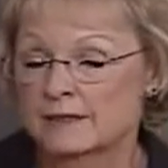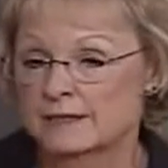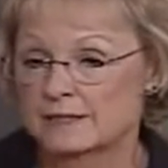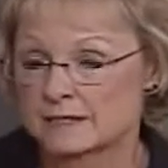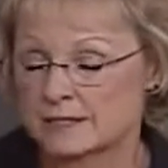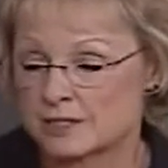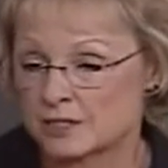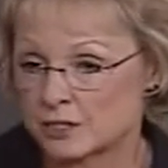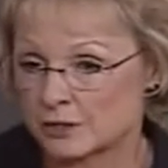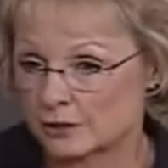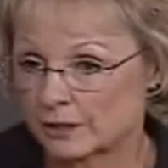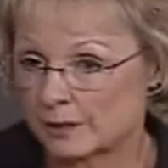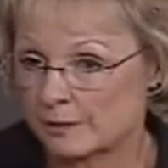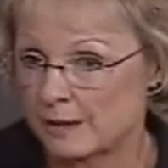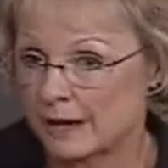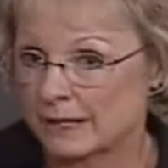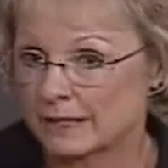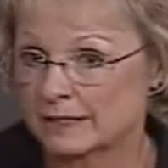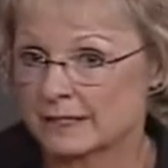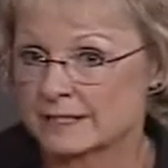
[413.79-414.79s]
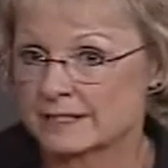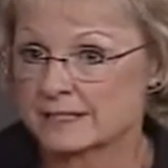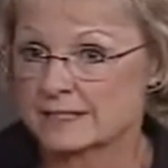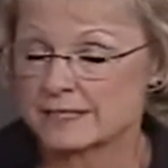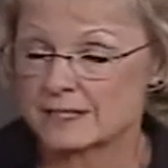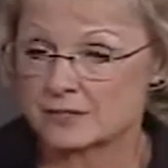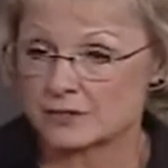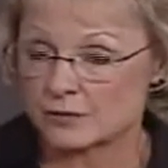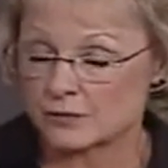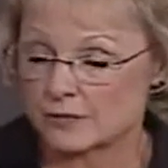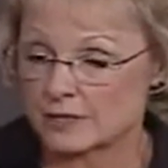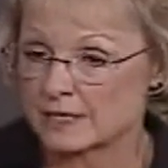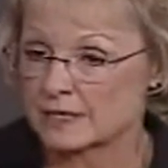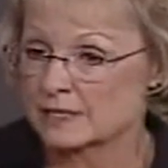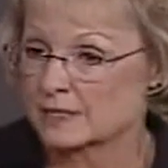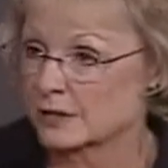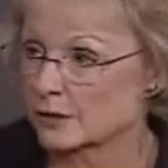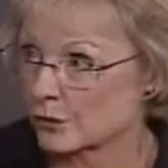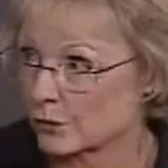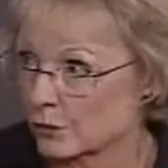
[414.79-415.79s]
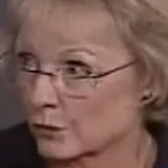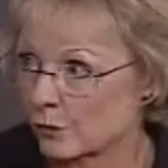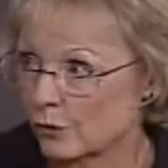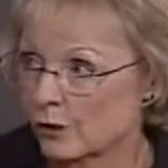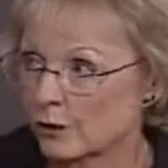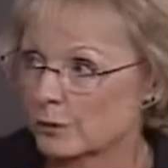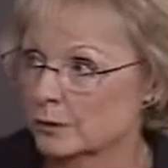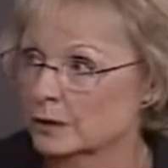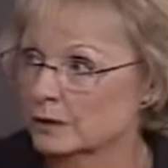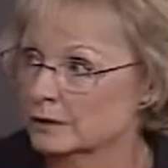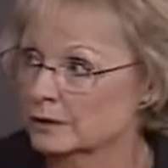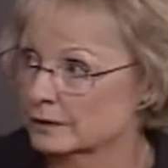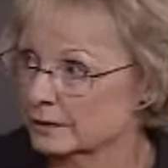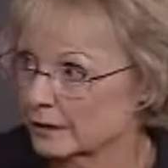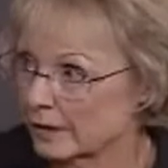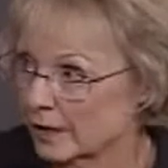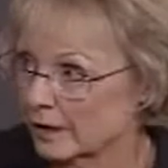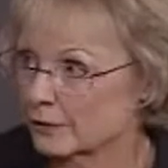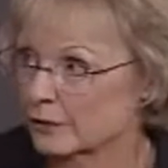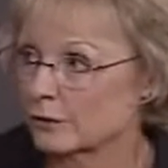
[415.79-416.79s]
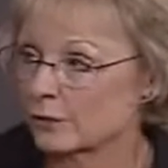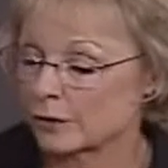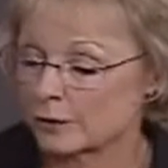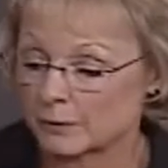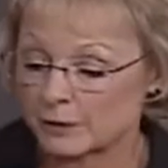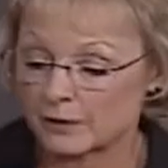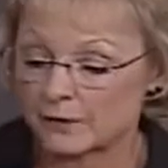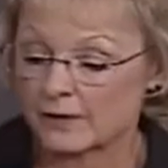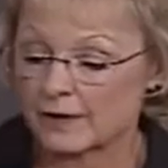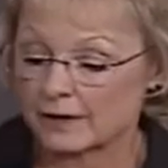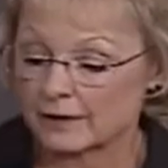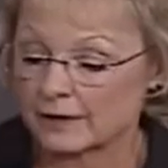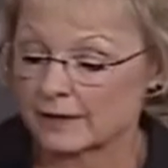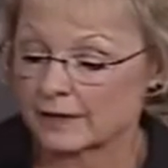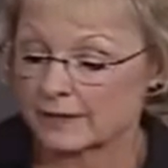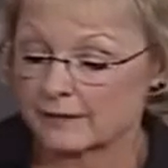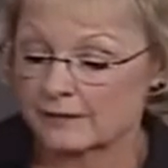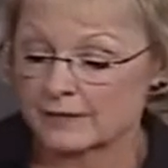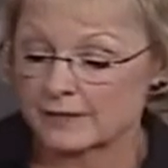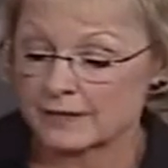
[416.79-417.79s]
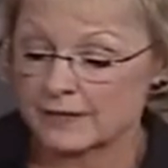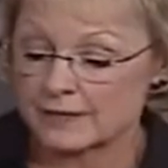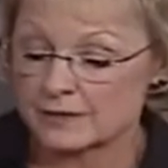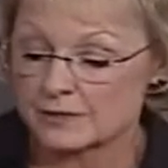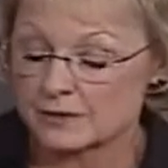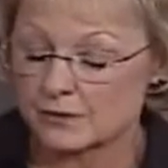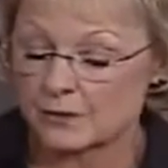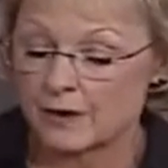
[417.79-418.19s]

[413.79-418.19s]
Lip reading: This is yearly maintenance. These are things that are normal, not normal, that kind of thing.